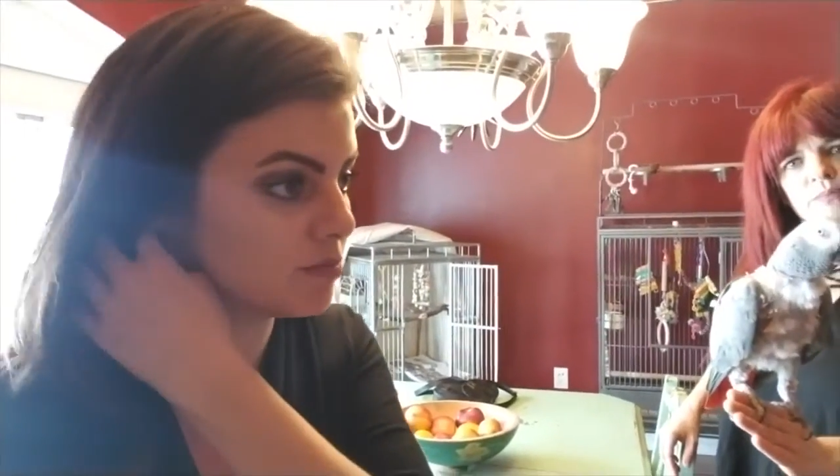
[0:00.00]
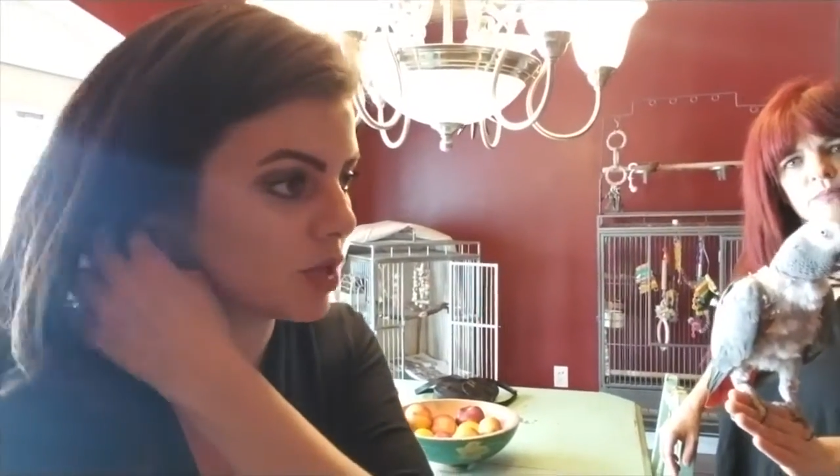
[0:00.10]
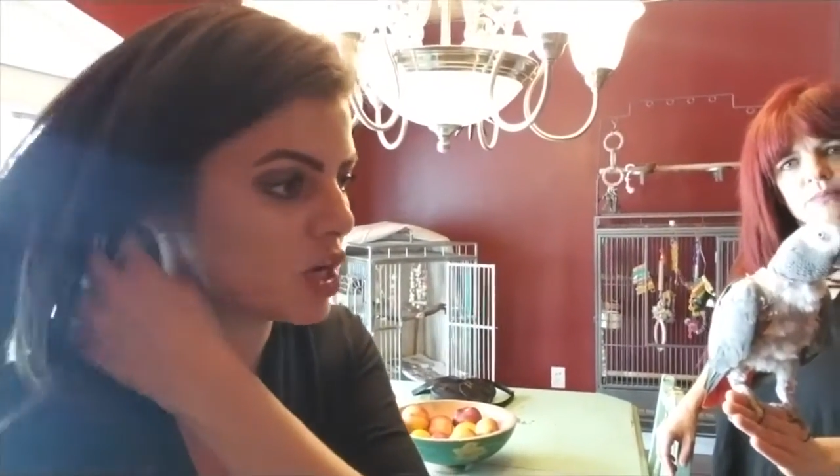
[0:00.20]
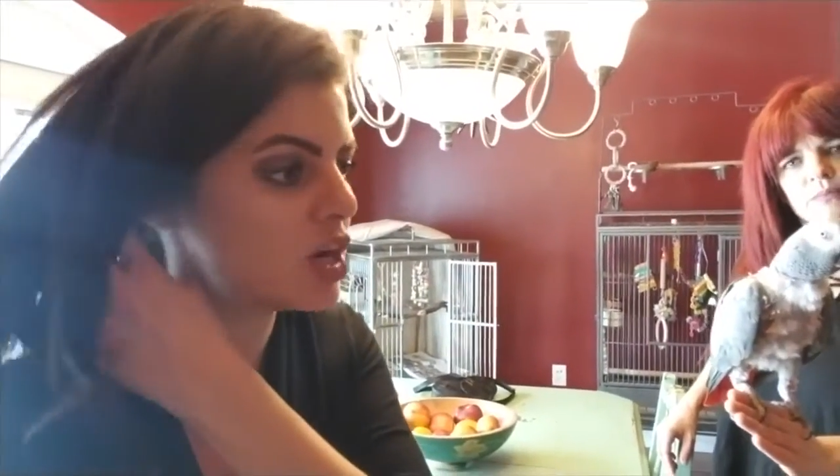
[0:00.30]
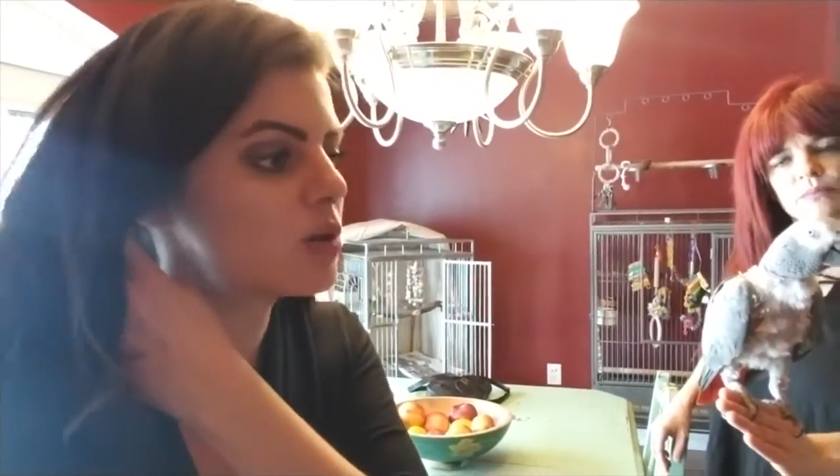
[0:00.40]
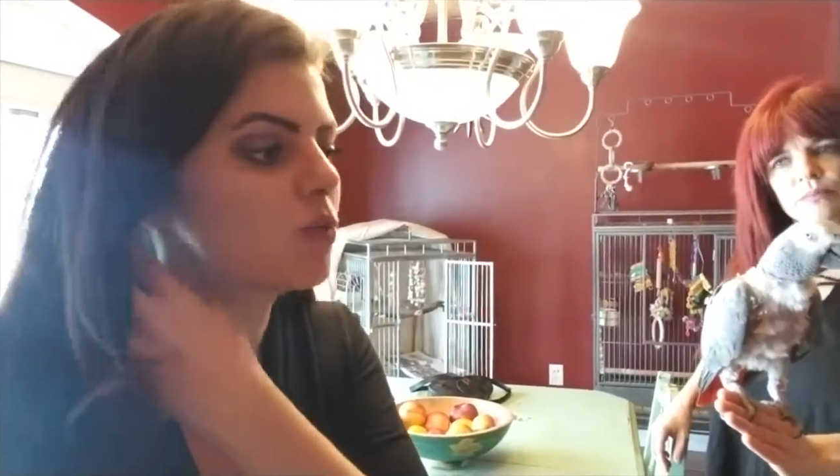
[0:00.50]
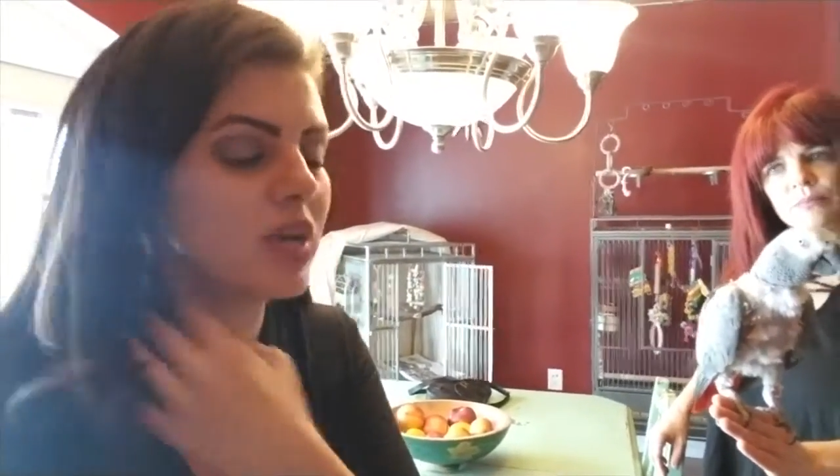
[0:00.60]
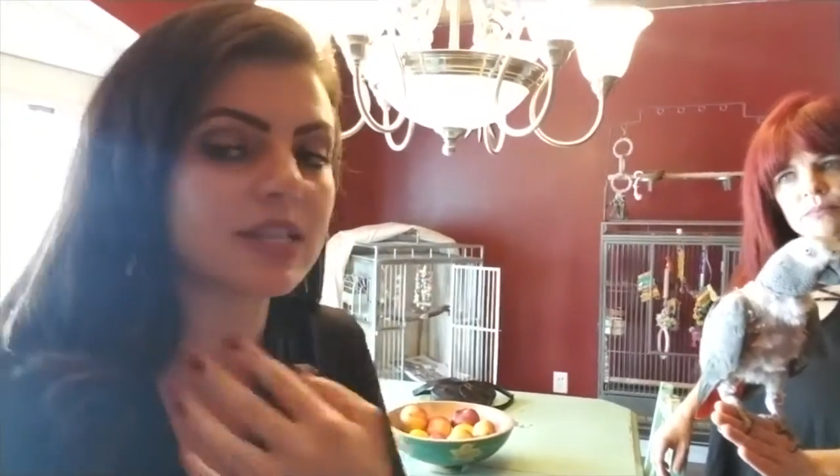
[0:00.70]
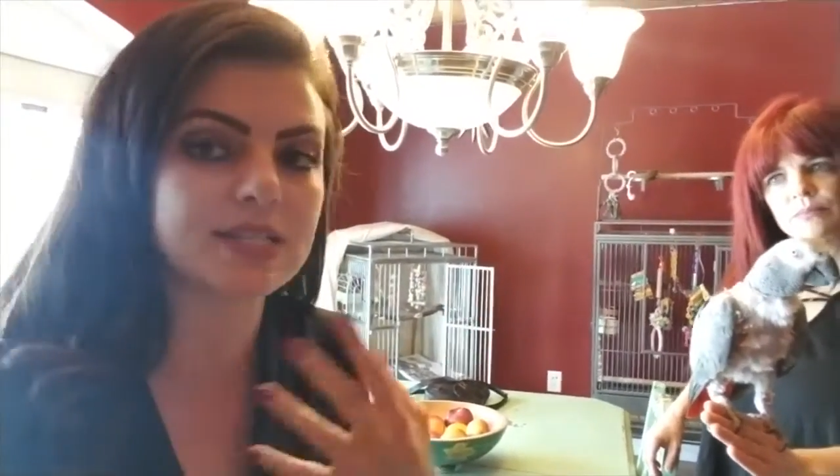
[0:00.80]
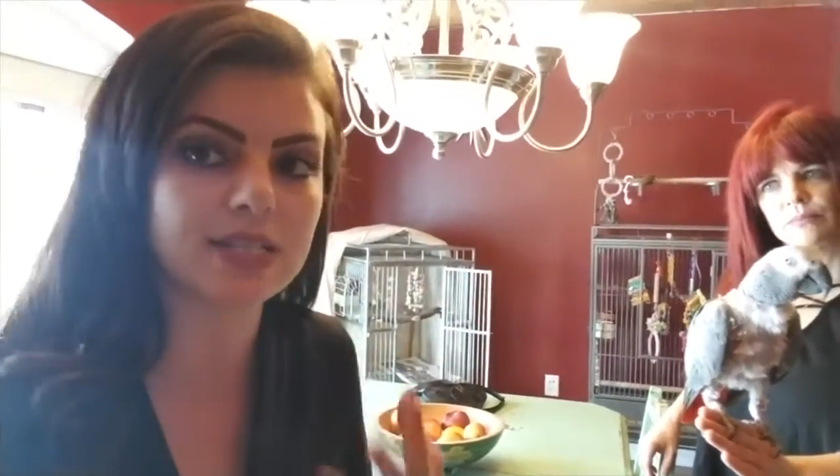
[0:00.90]
bird
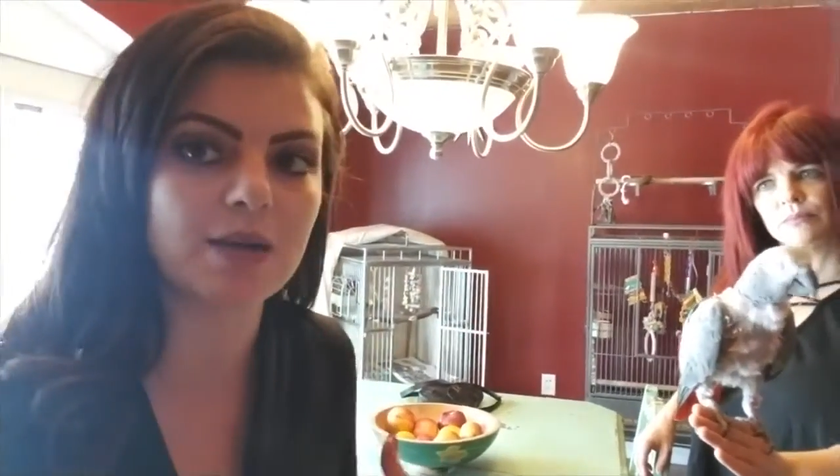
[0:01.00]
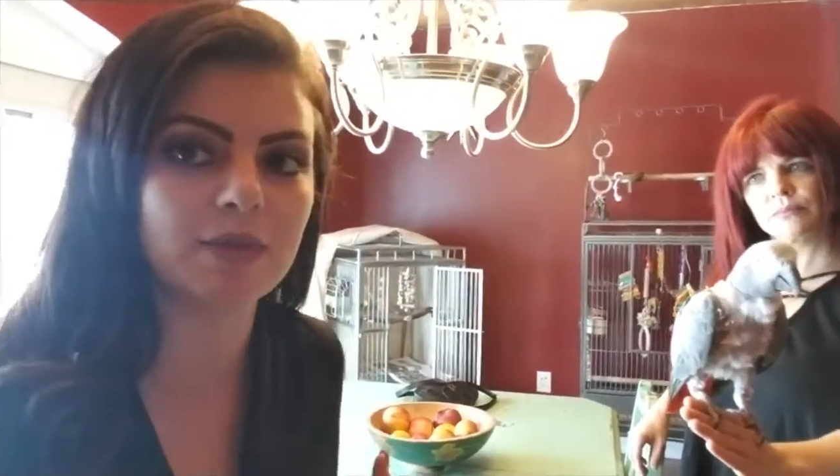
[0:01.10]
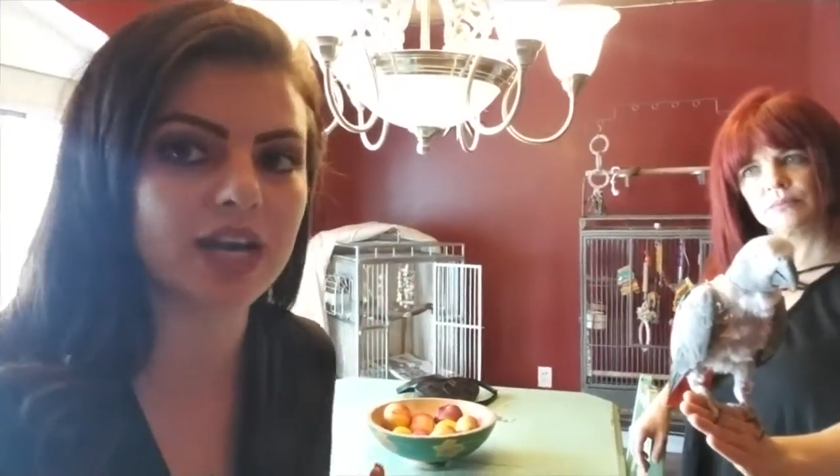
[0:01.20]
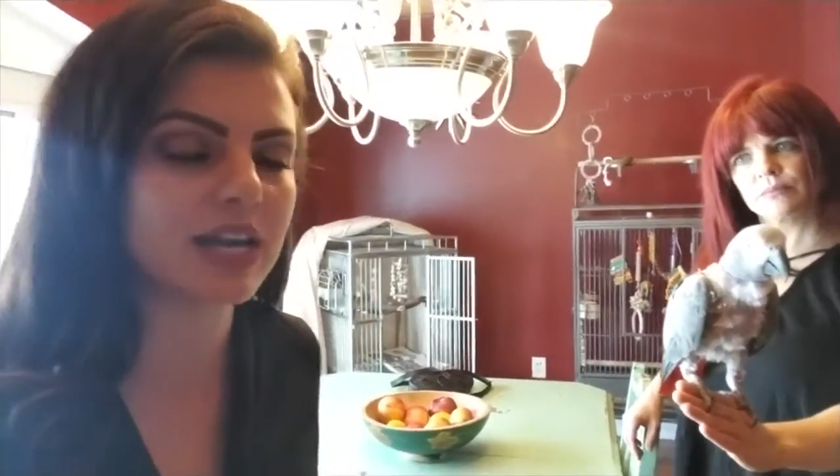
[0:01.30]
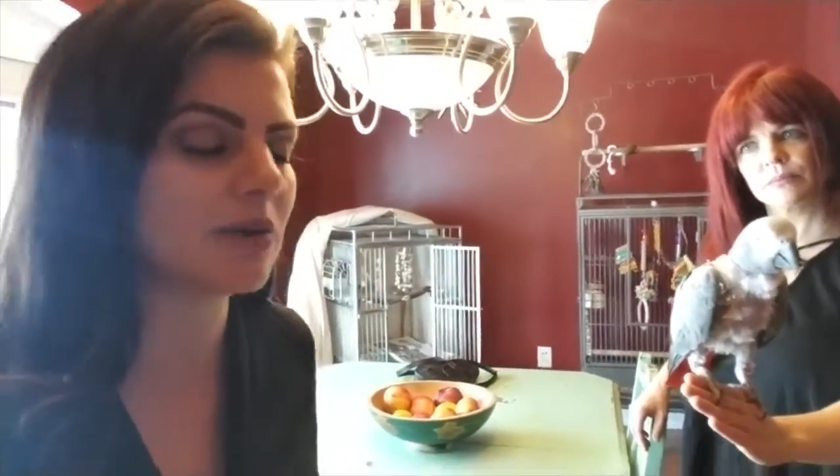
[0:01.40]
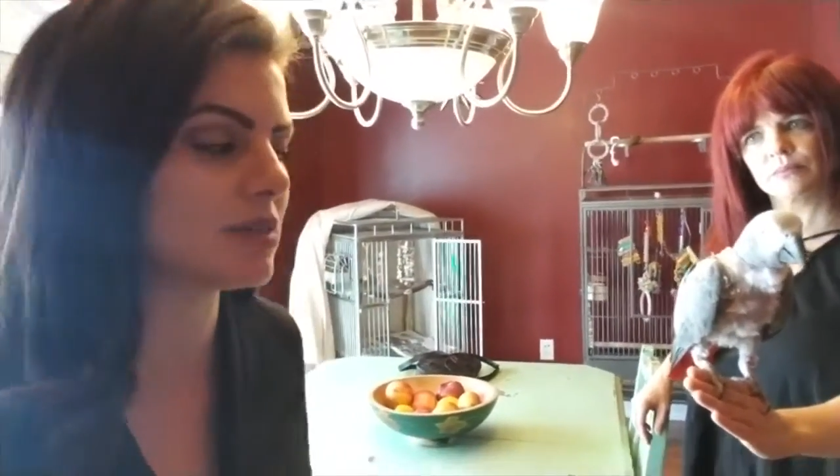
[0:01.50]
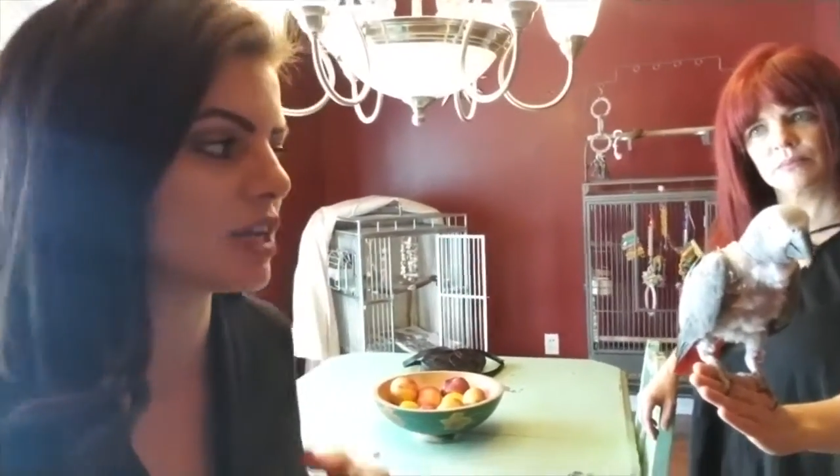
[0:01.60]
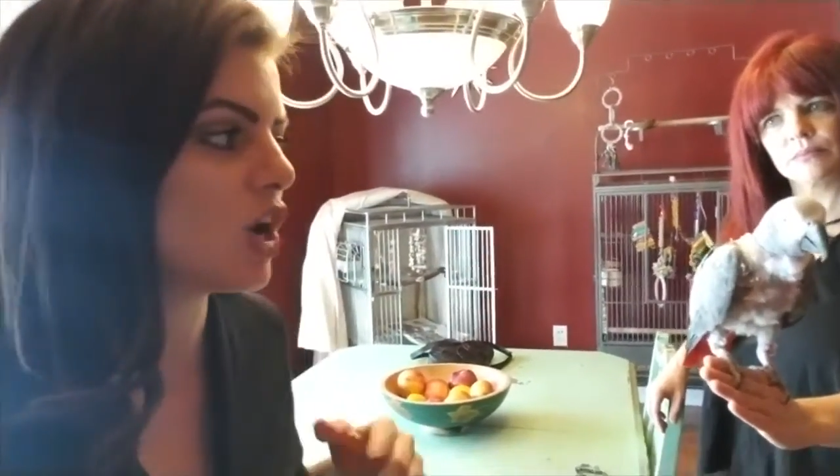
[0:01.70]
with somebody, I was like,